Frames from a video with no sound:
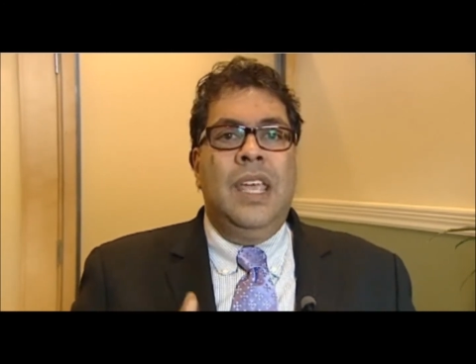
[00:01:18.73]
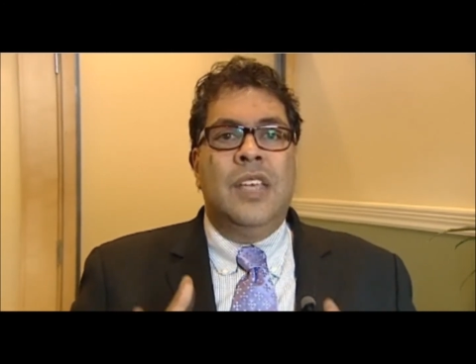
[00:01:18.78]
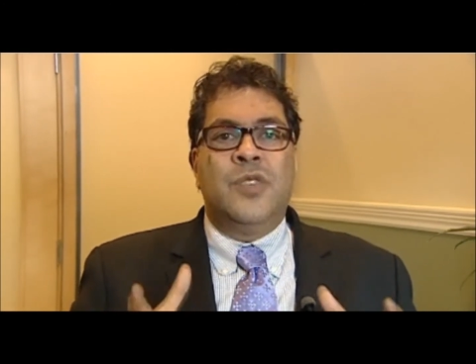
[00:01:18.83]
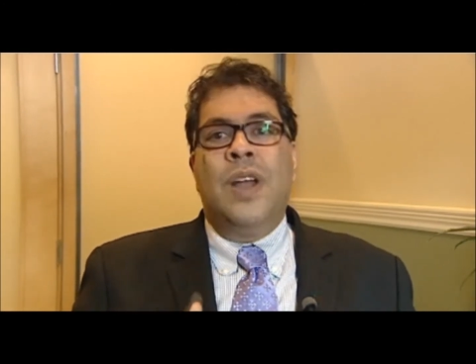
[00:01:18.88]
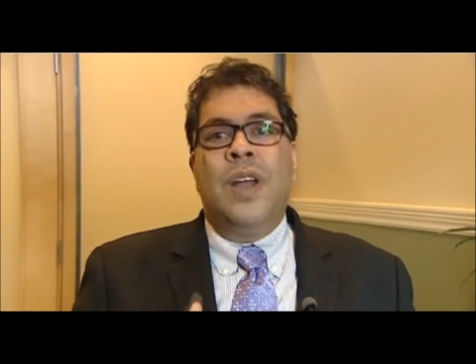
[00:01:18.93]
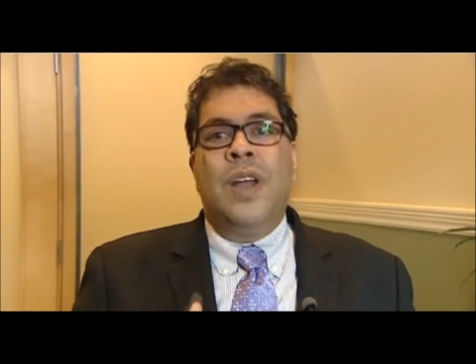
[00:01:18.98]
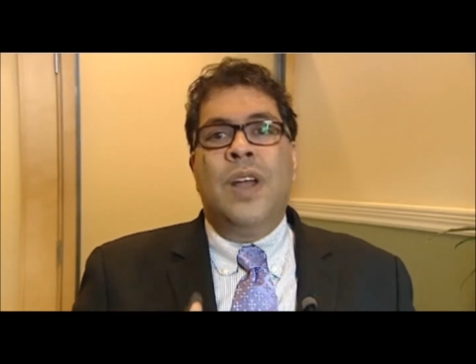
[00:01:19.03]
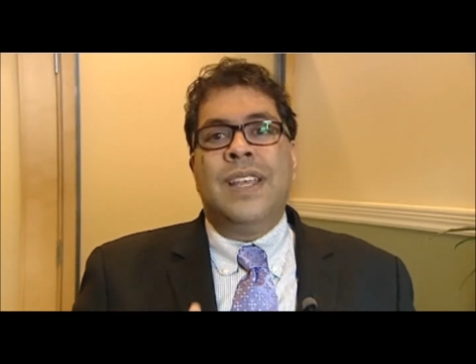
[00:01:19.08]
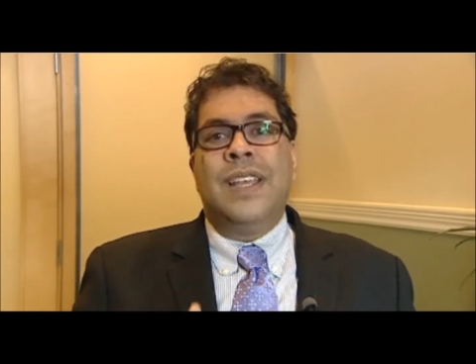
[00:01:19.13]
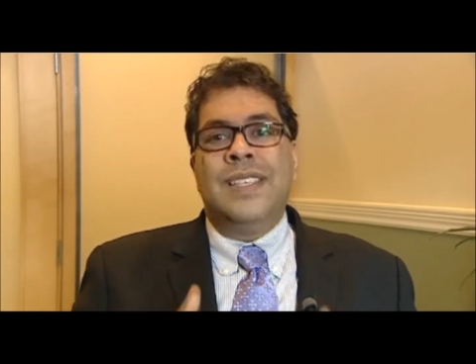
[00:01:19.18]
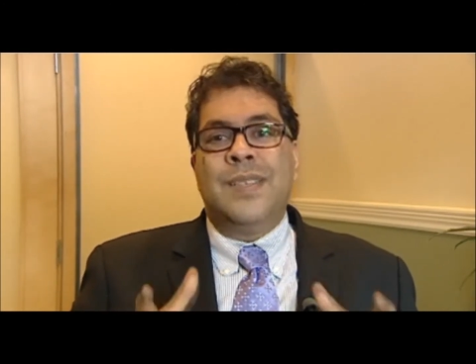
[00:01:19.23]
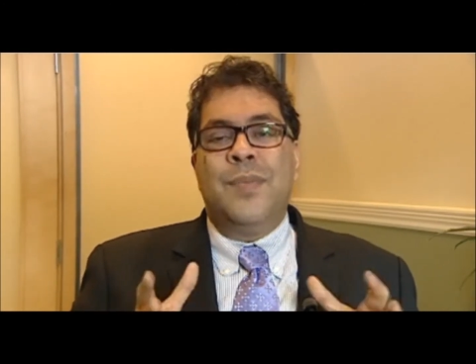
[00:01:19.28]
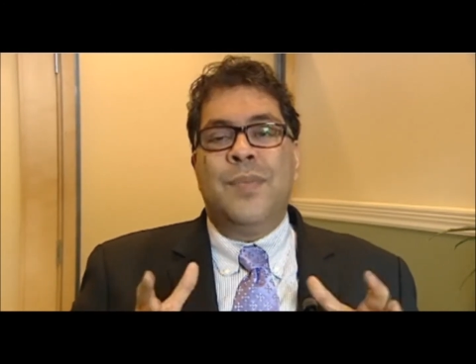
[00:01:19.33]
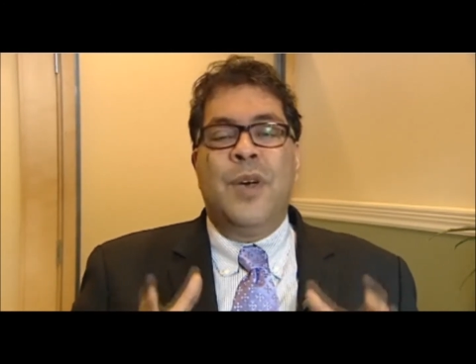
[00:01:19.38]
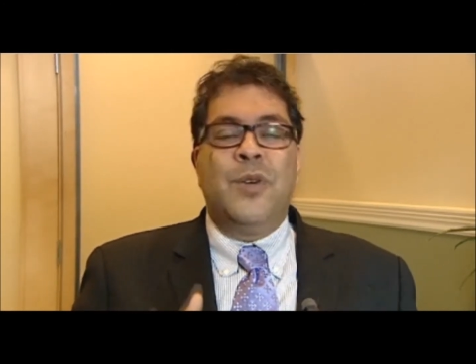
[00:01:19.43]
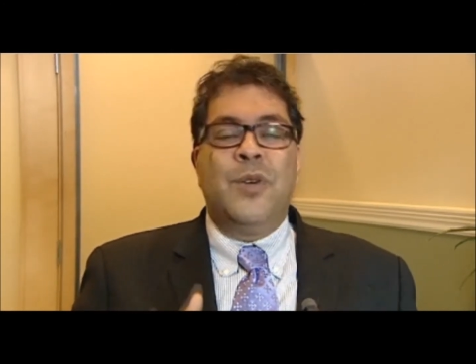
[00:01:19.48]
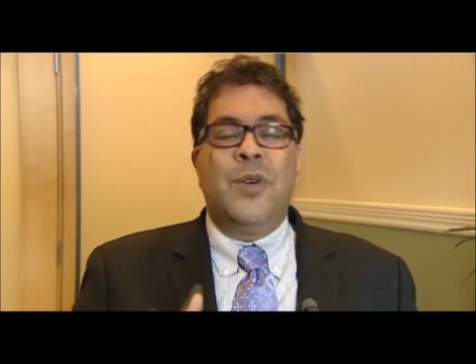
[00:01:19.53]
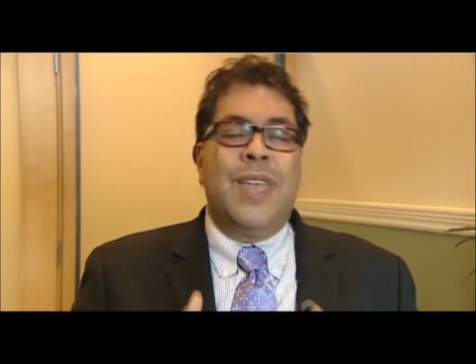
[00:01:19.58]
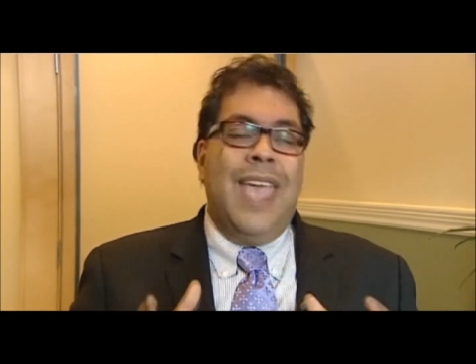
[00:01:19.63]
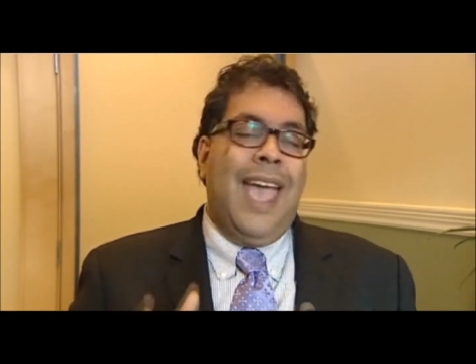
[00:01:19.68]
is what is
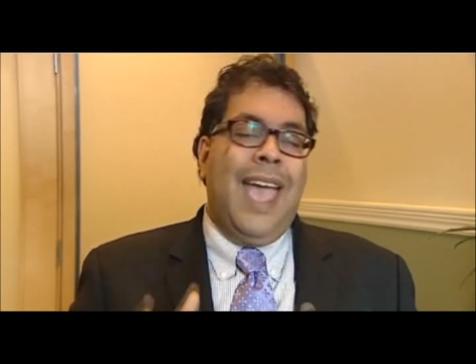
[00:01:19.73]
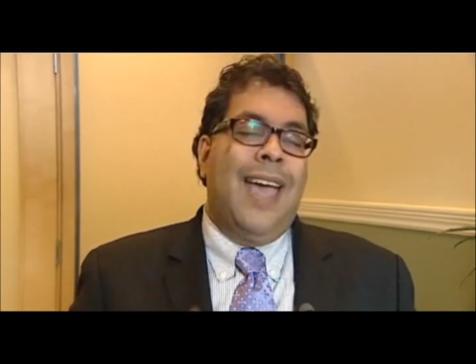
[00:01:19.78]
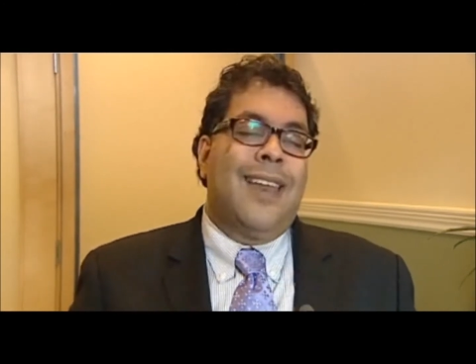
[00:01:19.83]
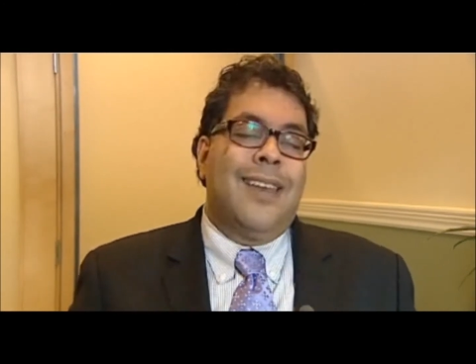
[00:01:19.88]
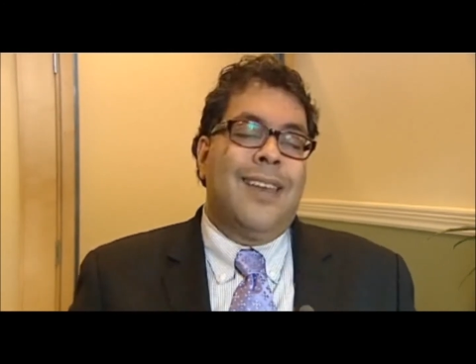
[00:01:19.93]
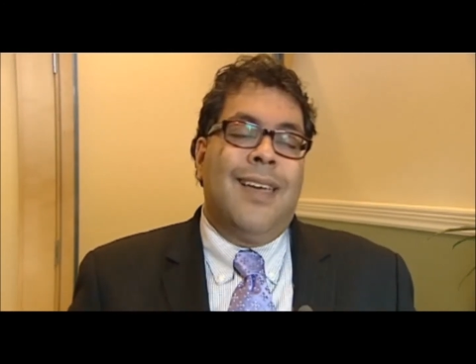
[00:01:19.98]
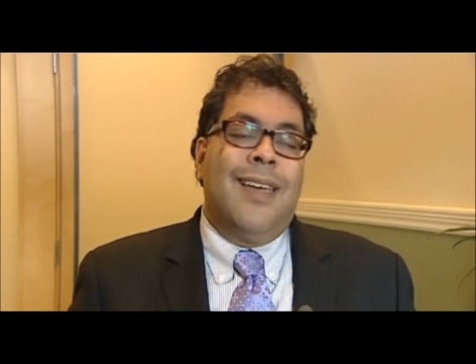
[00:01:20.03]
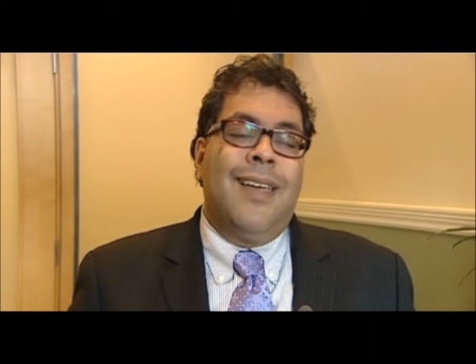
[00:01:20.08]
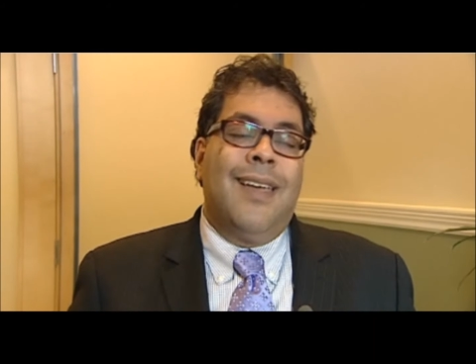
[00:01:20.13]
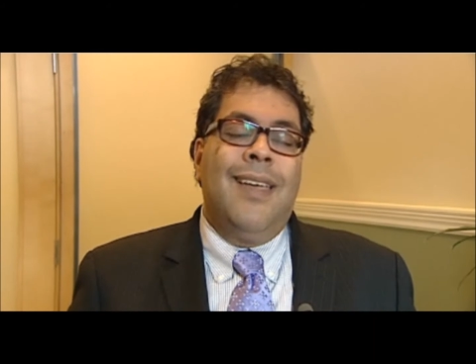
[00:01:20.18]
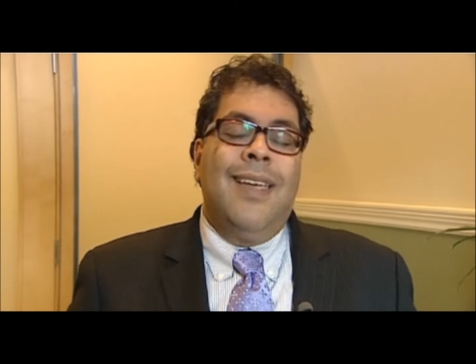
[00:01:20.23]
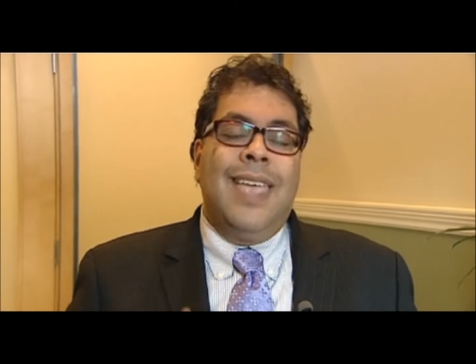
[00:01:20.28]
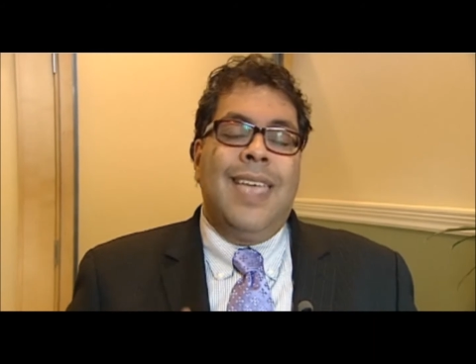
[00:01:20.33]
about Canada.